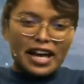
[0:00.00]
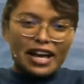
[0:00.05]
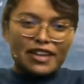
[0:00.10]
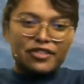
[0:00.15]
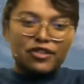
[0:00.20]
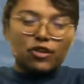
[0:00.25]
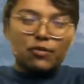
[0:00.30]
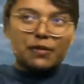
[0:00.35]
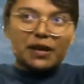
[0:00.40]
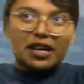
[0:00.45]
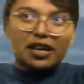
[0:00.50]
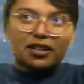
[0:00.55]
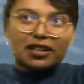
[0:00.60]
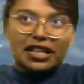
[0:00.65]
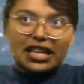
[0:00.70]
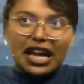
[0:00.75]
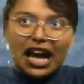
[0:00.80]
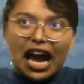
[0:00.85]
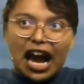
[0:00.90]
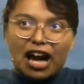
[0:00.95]
and they'll be on
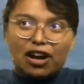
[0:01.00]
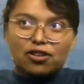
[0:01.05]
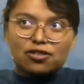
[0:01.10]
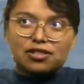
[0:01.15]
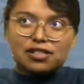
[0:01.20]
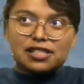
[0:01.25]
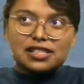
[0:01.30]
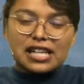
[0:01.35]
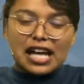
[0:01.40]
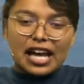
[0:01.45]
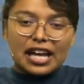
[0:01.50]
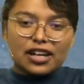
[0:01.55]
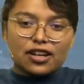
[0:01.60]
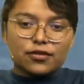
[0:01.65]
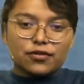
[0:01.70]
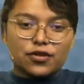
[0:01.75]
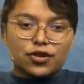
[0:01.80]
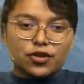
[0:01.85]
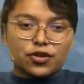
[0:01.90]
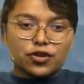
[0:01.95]
the outside
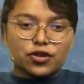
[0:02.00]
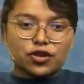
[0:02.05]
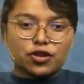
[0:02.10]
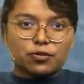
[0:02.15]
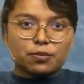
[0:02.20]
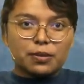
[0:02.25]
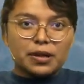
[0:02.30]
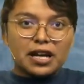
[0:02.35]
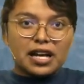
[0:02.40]
of the group